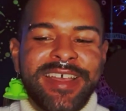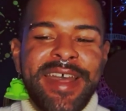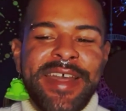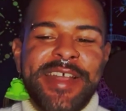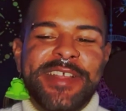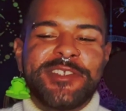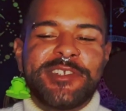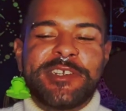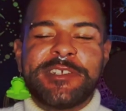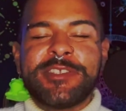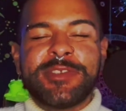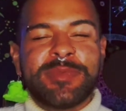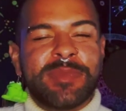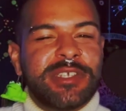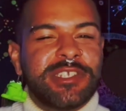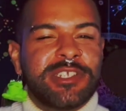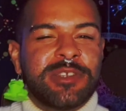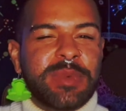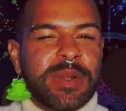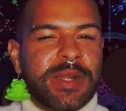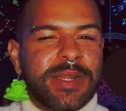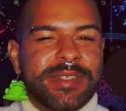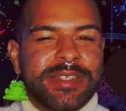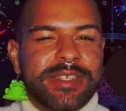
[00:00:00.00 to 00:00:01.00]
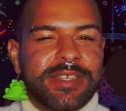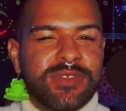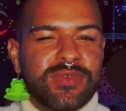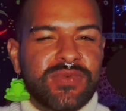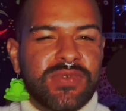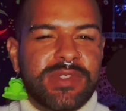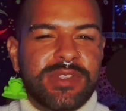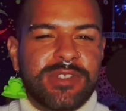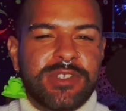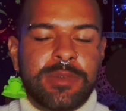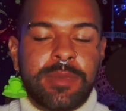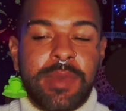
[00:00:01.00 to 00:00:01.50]
transformation probably sounds
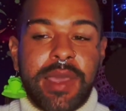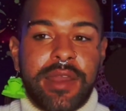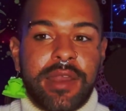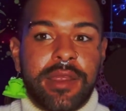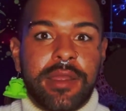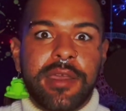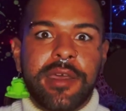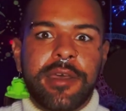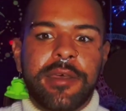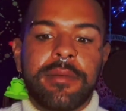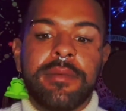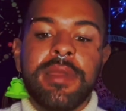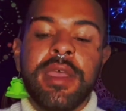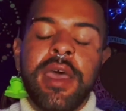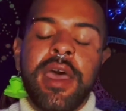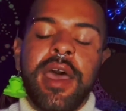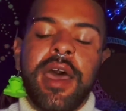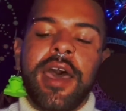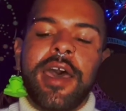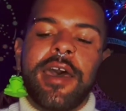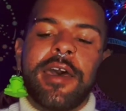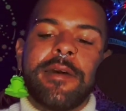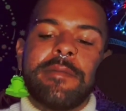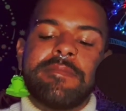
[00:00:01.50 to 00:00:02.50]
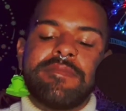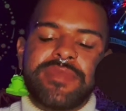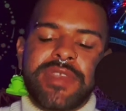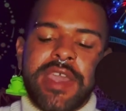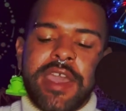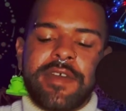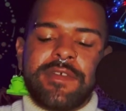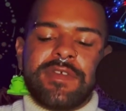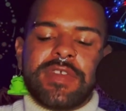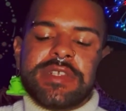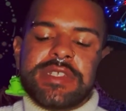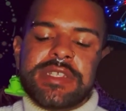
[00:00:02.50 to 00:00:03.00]
really dramatic huh um
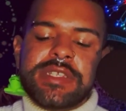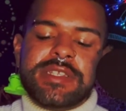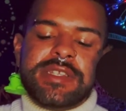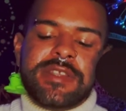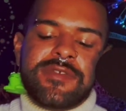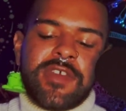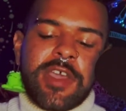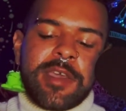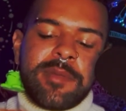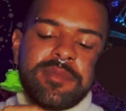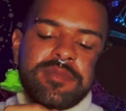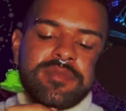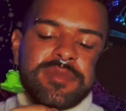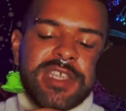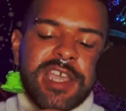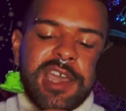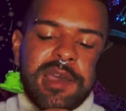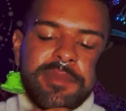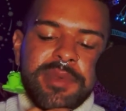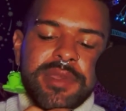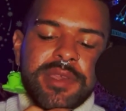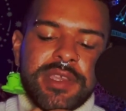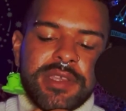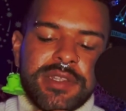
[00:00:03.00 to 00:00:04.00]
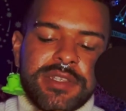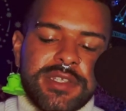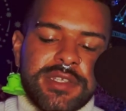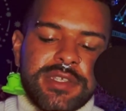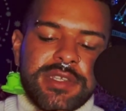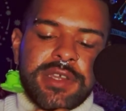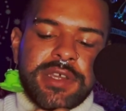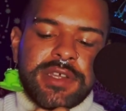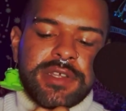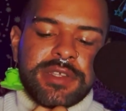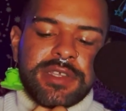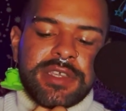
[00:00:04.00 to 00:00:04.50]
yeah it feels as if i'm tapping into
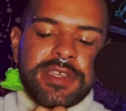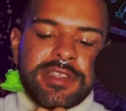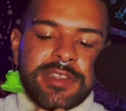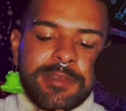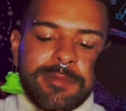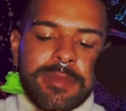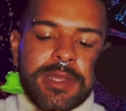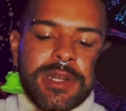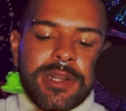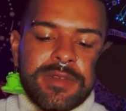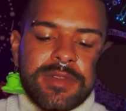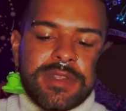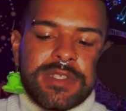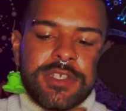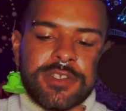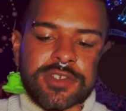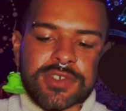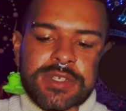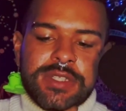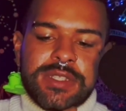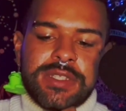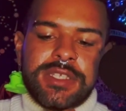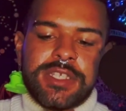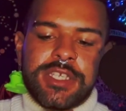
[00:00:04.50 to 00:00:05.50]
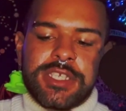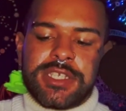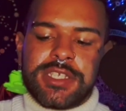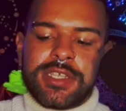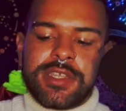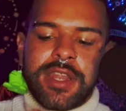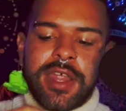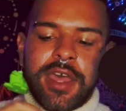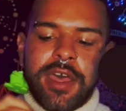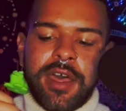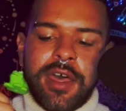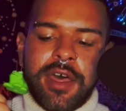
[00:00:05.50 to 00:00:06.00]
y'all in the middle of this
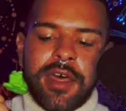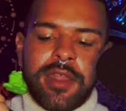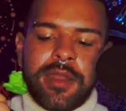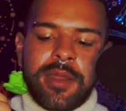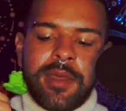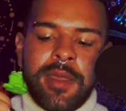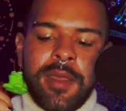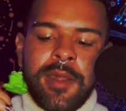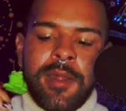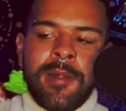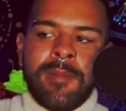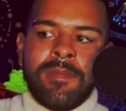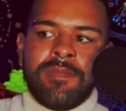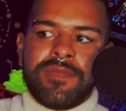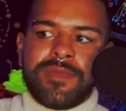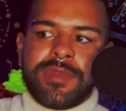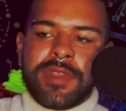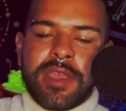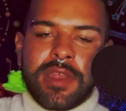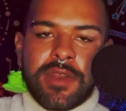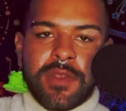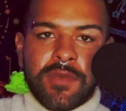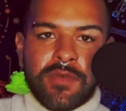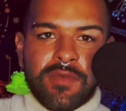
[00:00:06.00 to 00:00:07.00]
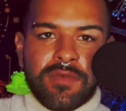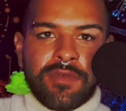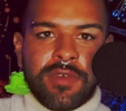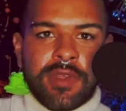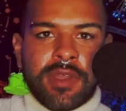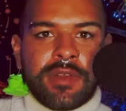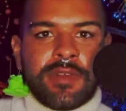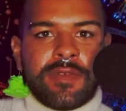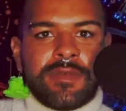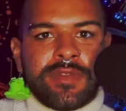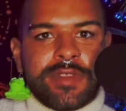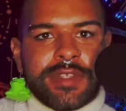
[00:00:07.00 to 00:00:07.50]
transition on getting
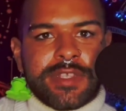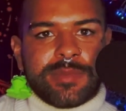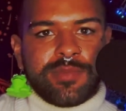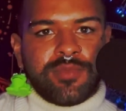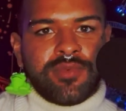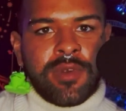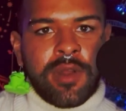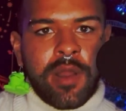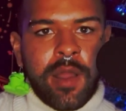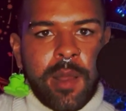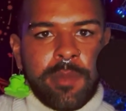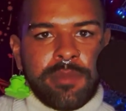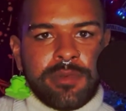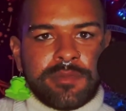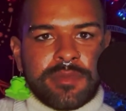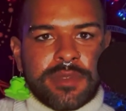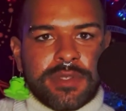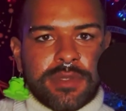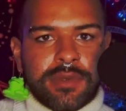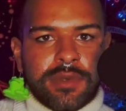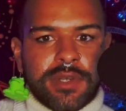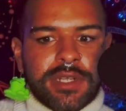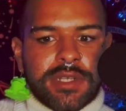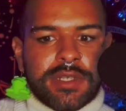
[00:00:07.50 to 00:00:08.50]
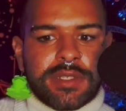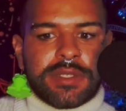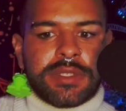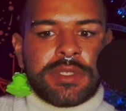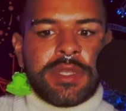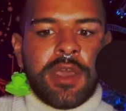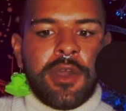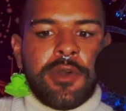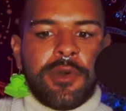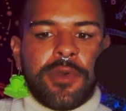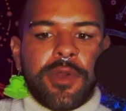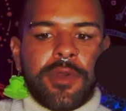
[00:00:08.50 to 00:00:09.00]
rid of this problem source
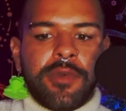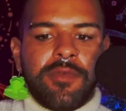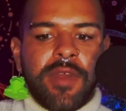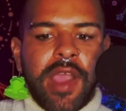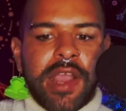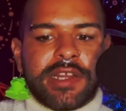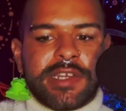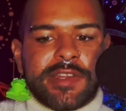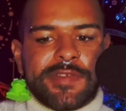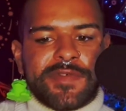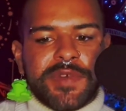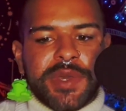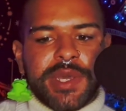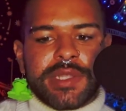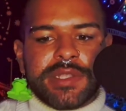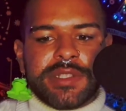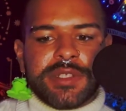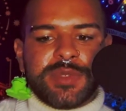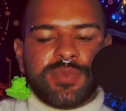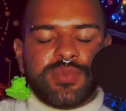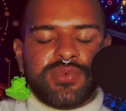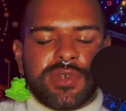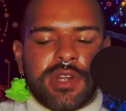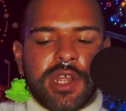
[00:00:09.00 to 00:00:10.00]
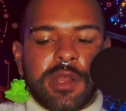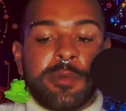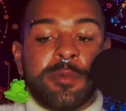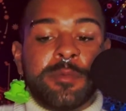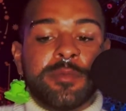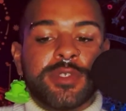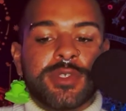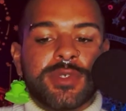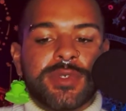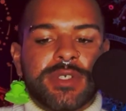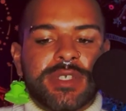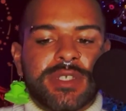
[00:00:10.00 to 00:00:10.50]
or rectifying this
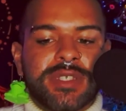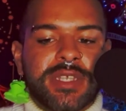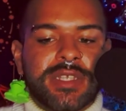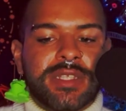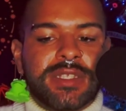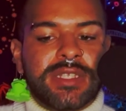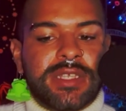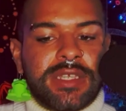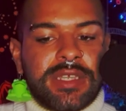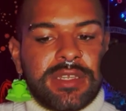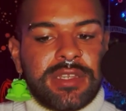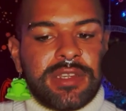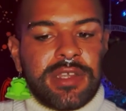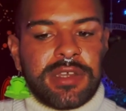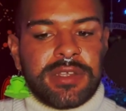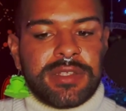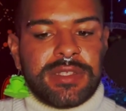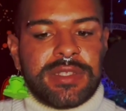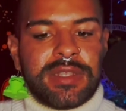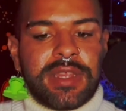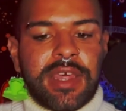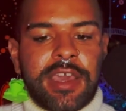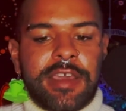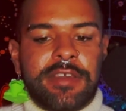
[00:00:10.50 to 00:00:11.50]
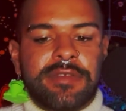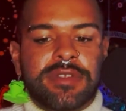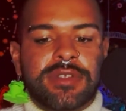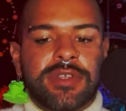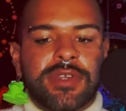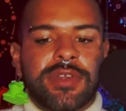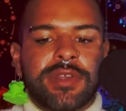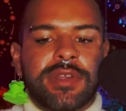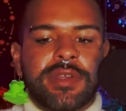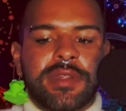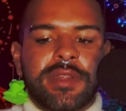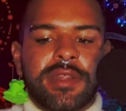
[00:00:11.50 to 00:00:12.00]
problem source that's in y'all's lives
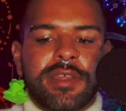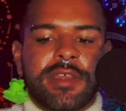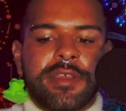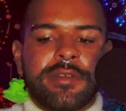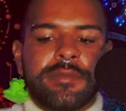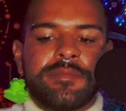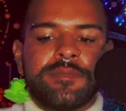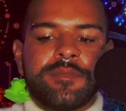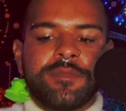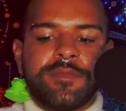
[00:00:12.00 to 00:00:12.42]
currently